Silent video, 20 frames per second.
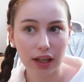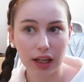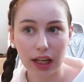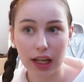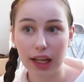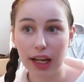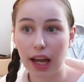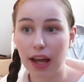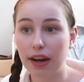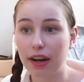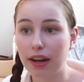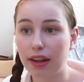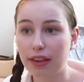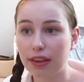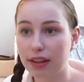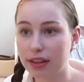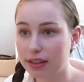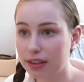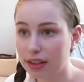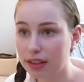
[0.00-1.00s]
Again,
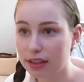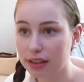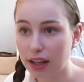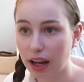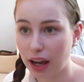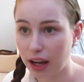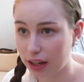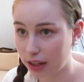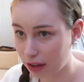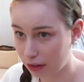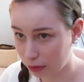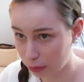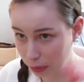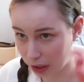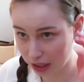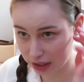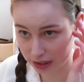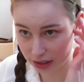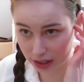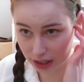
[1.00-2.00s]
this is kind of
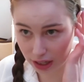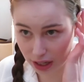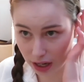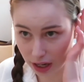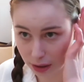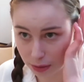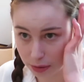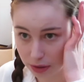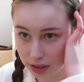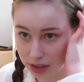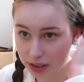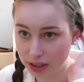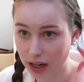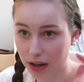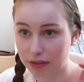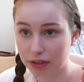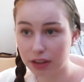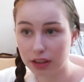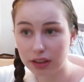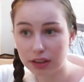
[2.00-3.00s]
messy. I would
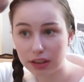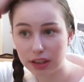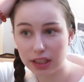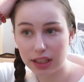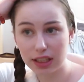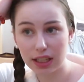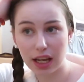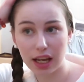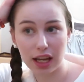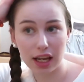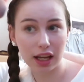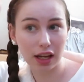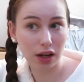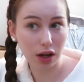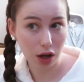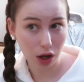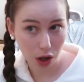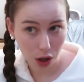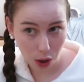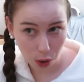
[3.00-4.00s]
definitely take
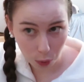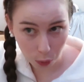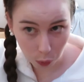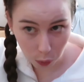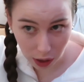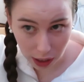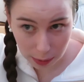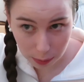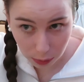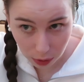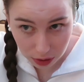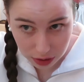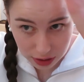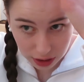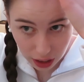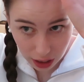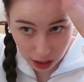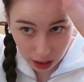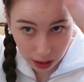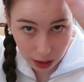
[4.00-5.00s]
way more
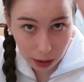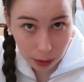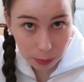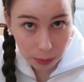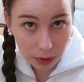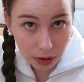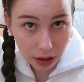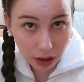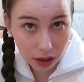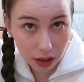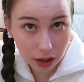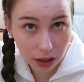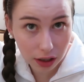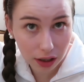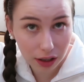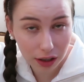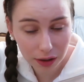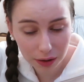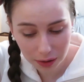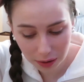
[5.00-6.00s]
time,
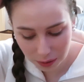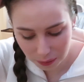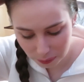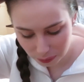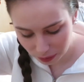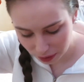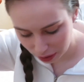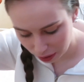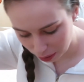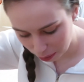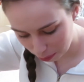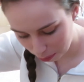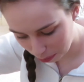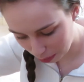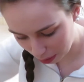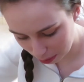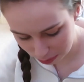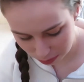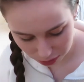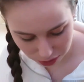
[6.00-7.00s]
but
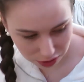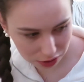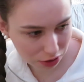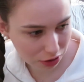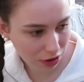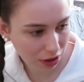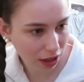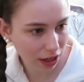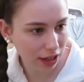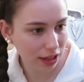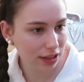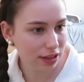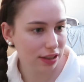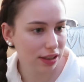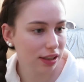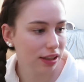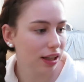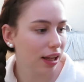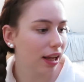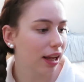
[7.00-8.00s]
I'm just trying
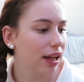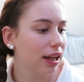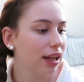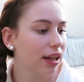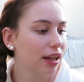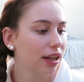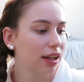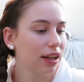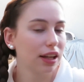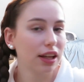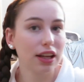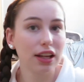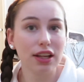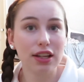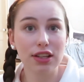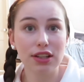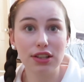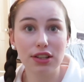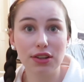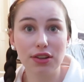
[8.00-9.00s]
to like
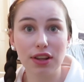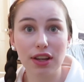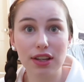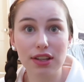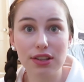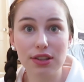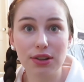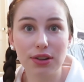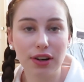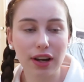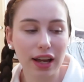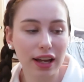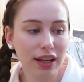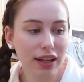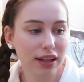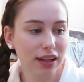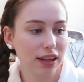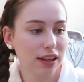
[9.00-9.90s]
do this quick.